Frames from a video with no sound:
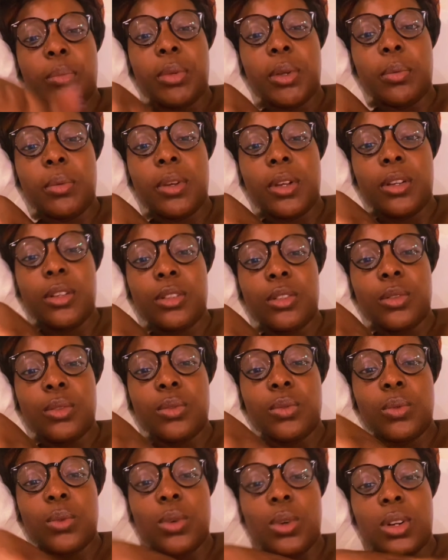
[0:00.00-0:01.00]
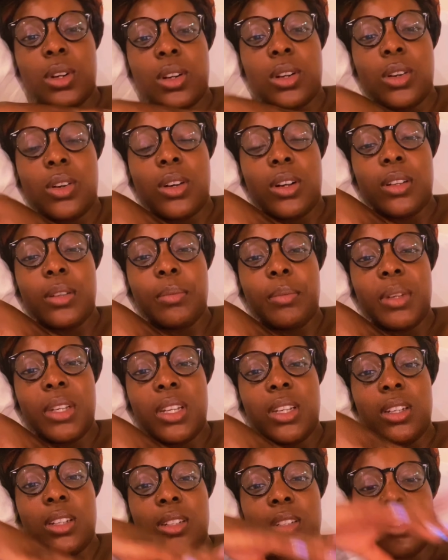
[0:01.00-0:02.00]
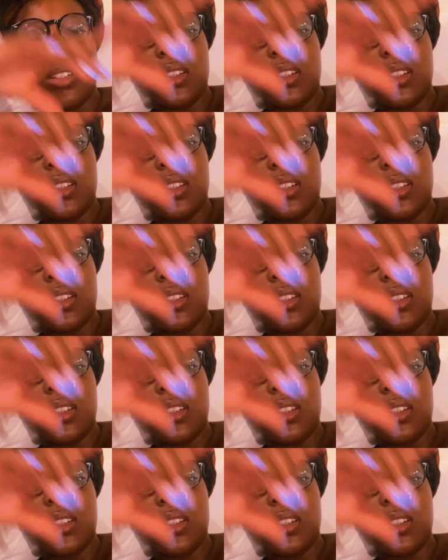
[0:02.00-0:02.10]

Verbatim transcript: prepared you for on being